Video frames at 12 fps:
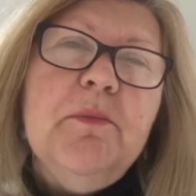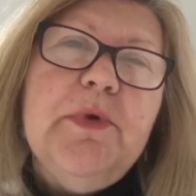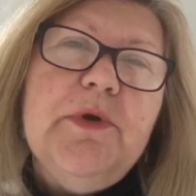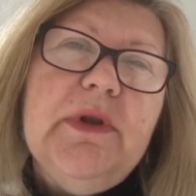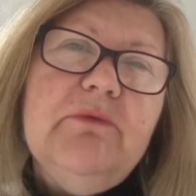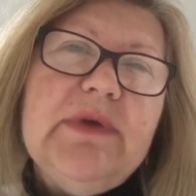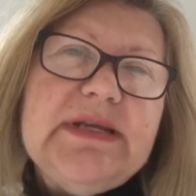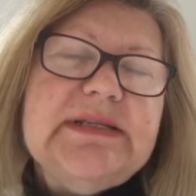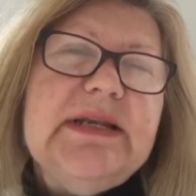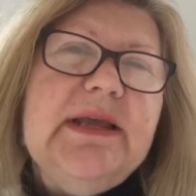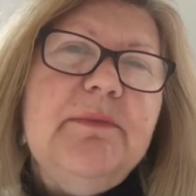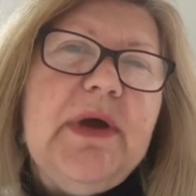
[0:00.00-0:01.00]
But
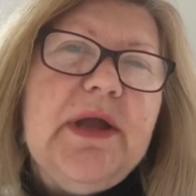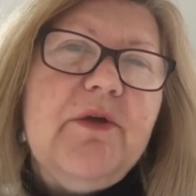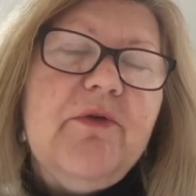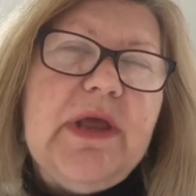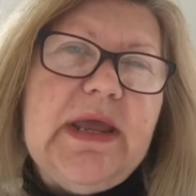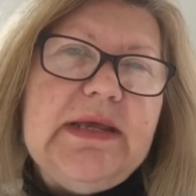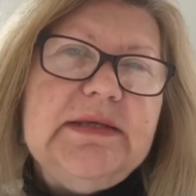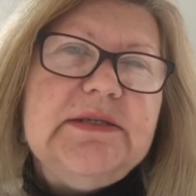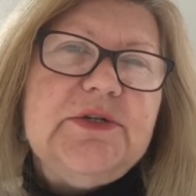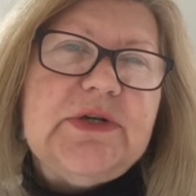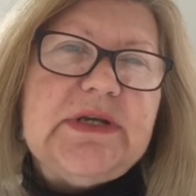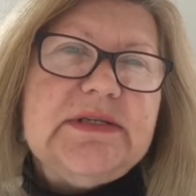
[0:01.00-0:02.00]
recently in my career
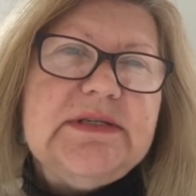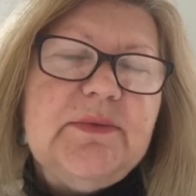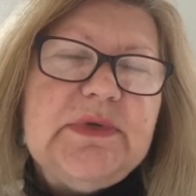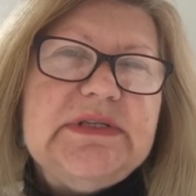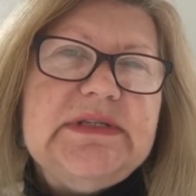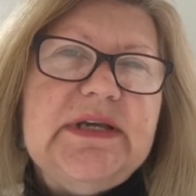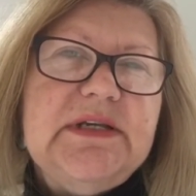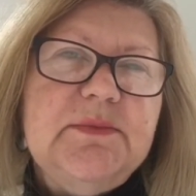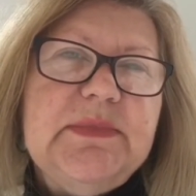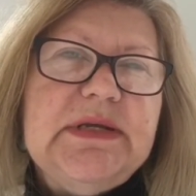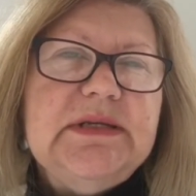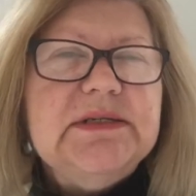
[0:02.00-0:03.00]
history, someone said to
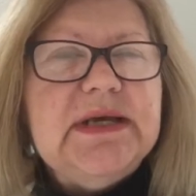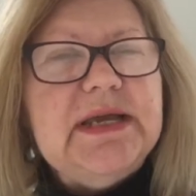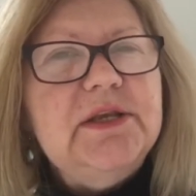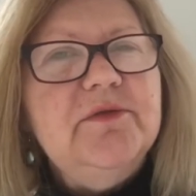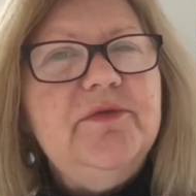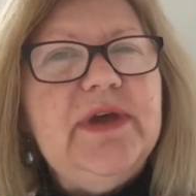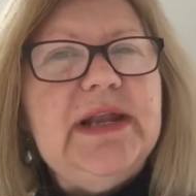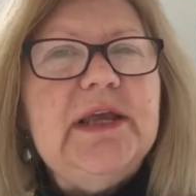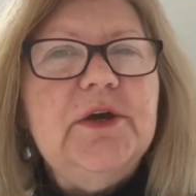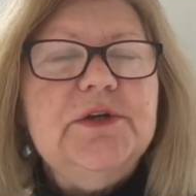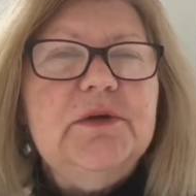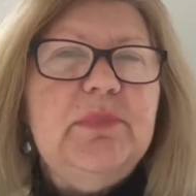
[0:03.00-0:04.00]
me, "Diane, you're fairly
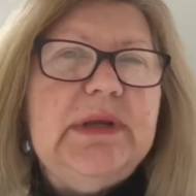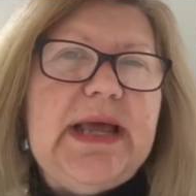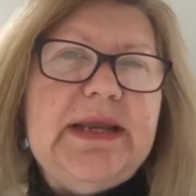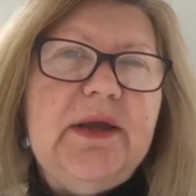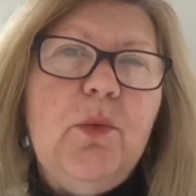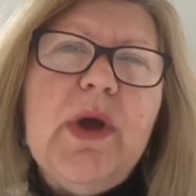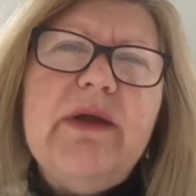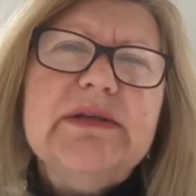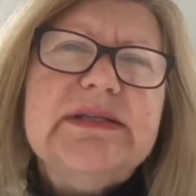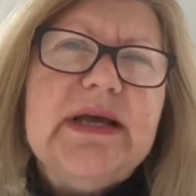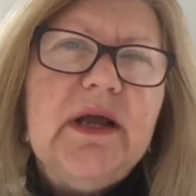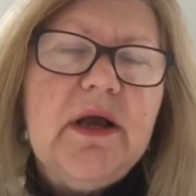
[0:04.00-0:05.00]
good at planning. Where
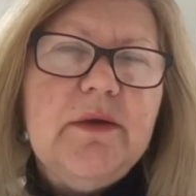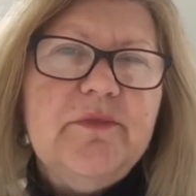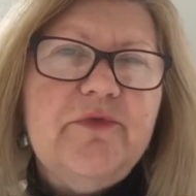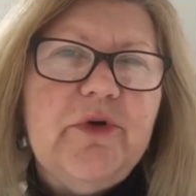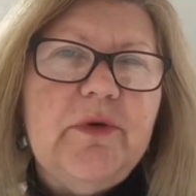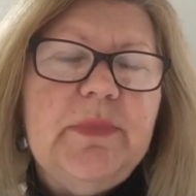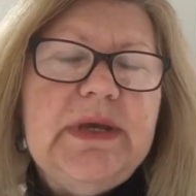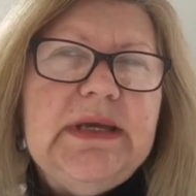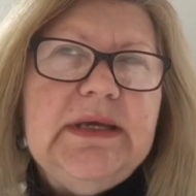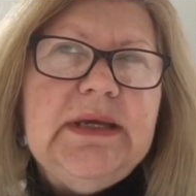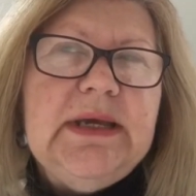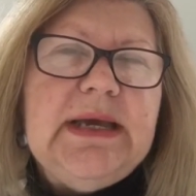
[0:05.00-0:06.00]
has that come from?"
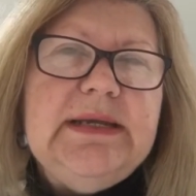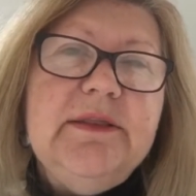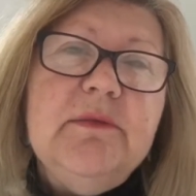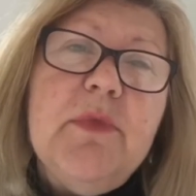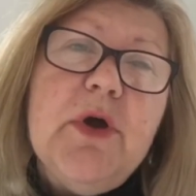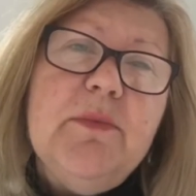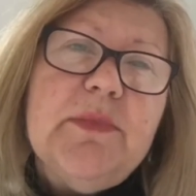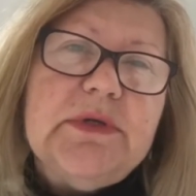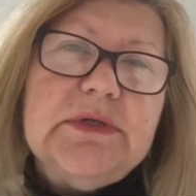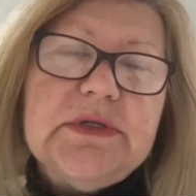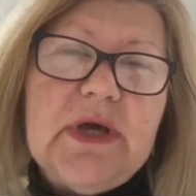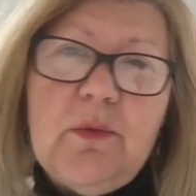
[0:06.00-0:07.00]
And in the
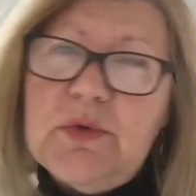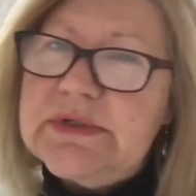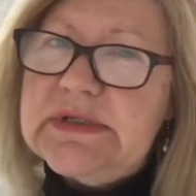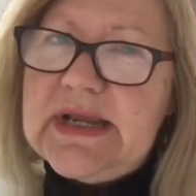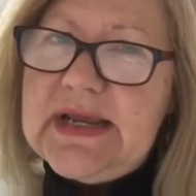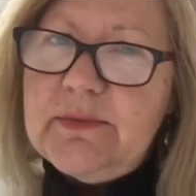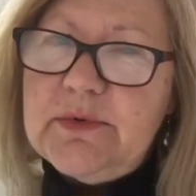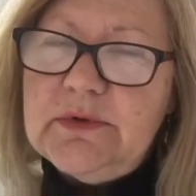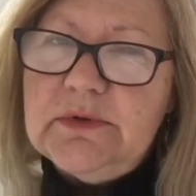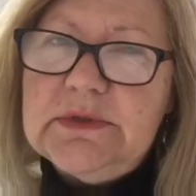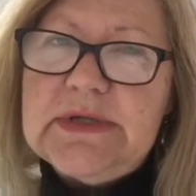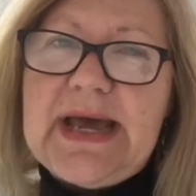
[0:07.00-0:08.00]
moment, I wasn't
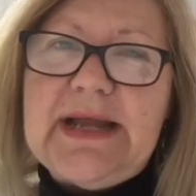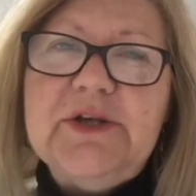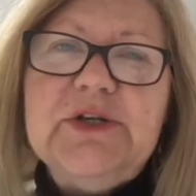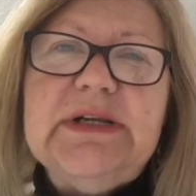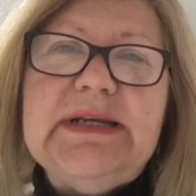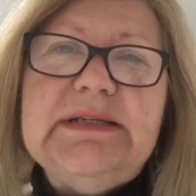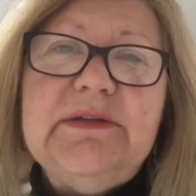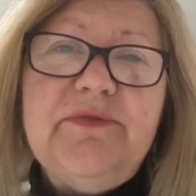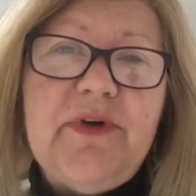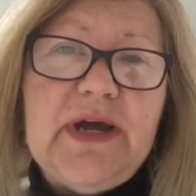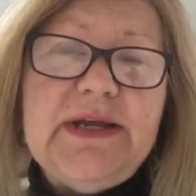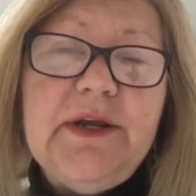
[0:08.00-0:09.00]
able to actually
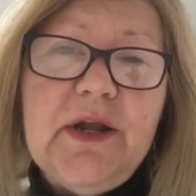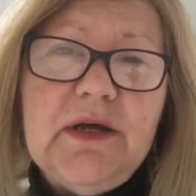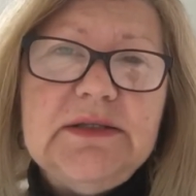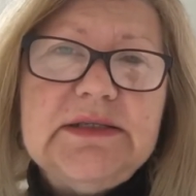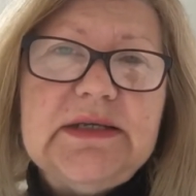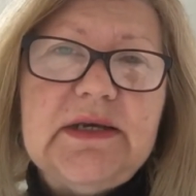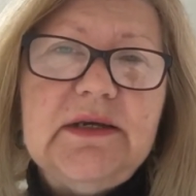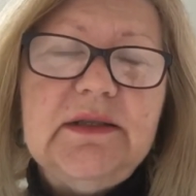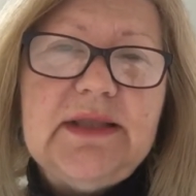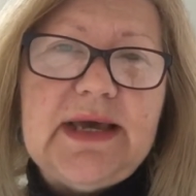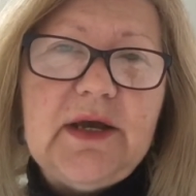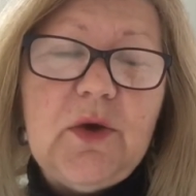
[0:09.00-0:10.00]
define and answer
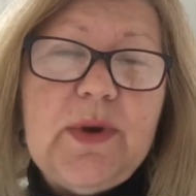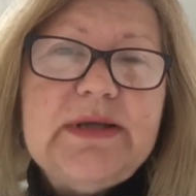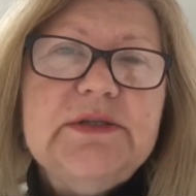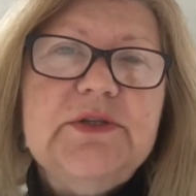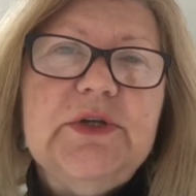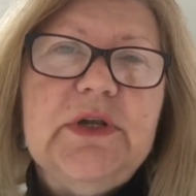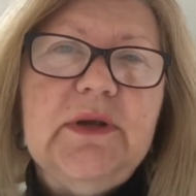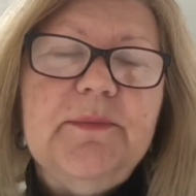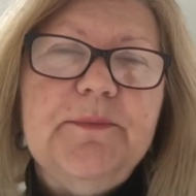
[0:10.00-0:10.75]
that question.